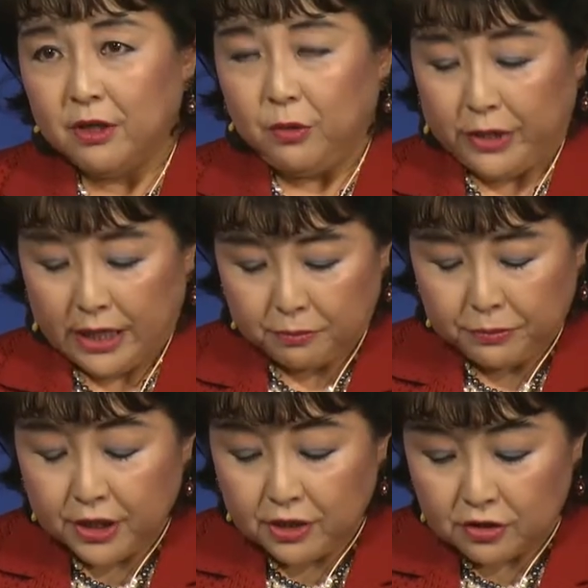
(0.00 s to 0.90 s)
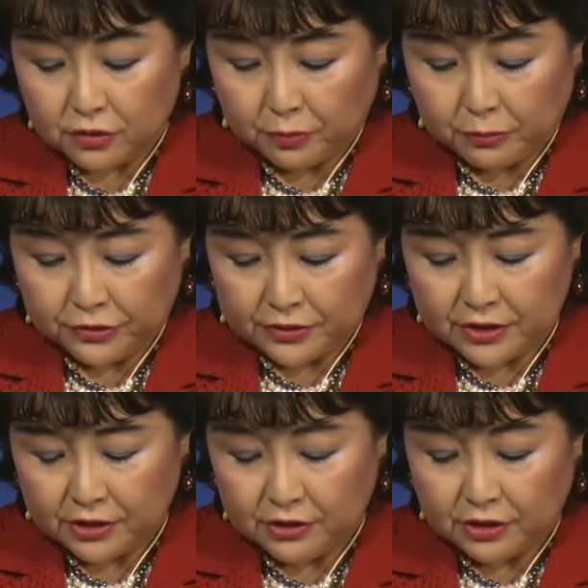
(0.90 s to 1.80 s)
We had peace for more than
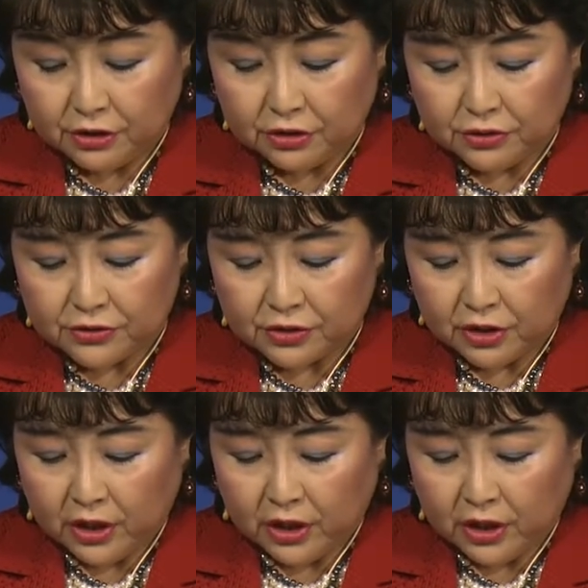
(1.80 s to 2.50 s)
60 years,